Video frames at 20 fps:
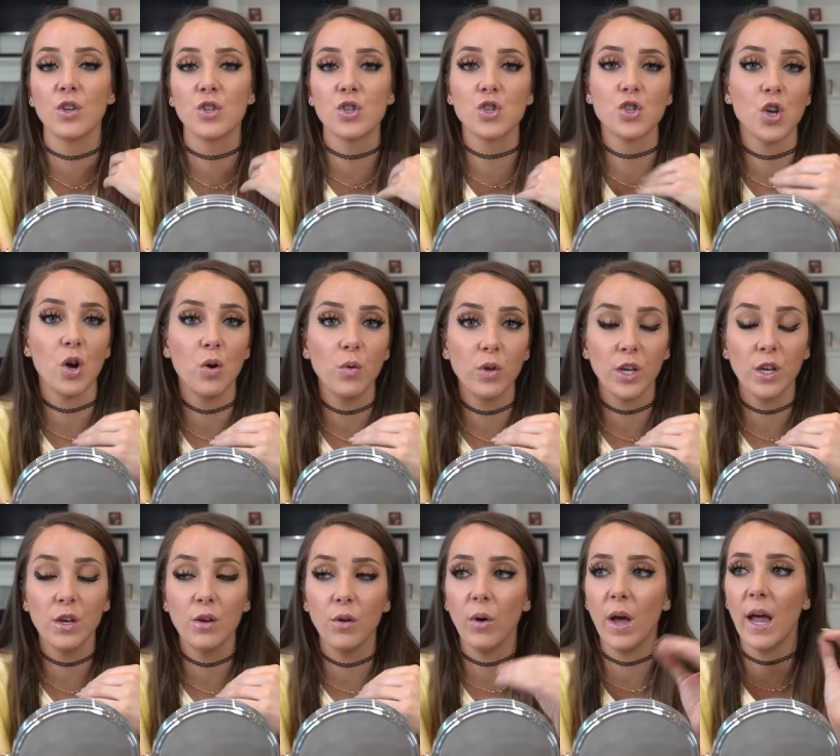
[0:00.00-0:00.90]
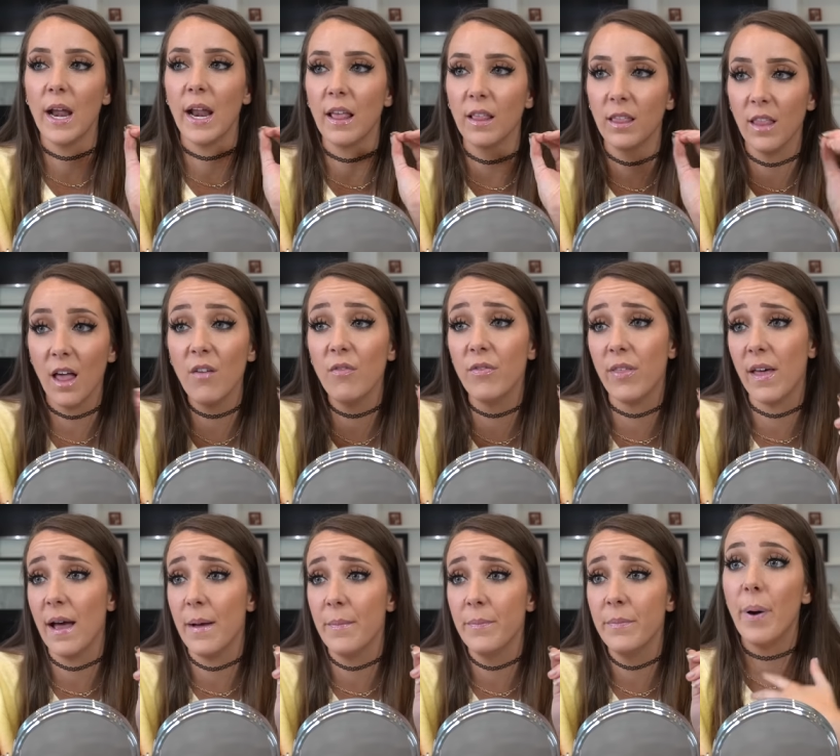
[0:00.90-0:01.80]
so cute and I love
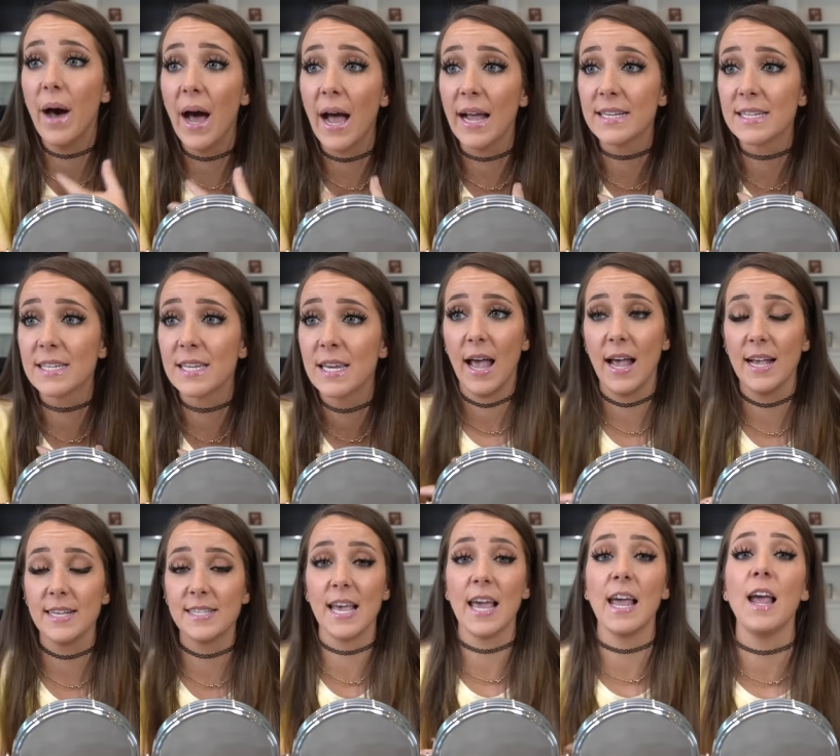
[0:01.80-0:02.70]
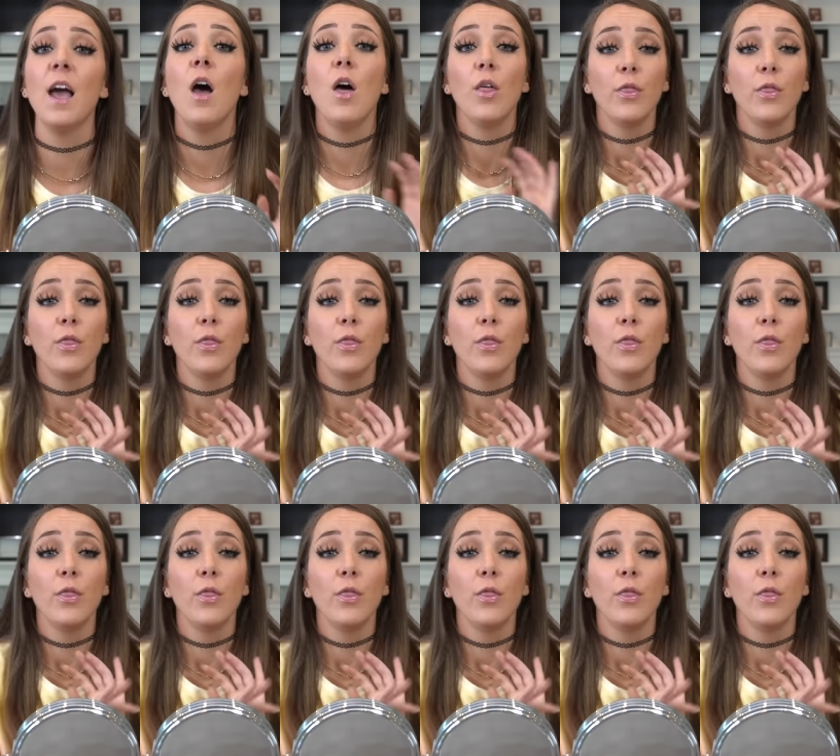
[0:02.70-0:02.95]
them. But as a